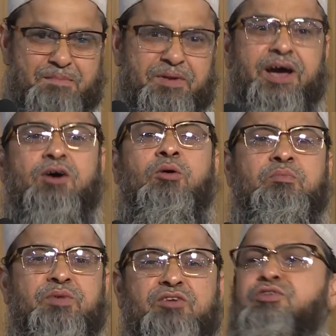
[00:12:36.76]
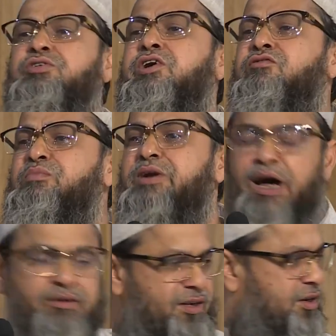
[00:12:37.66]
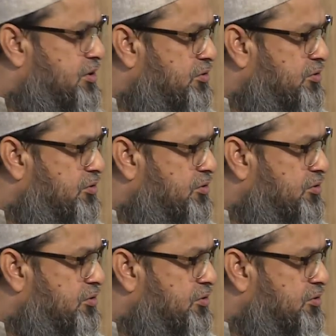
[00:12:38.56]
But I hope in future it will be done.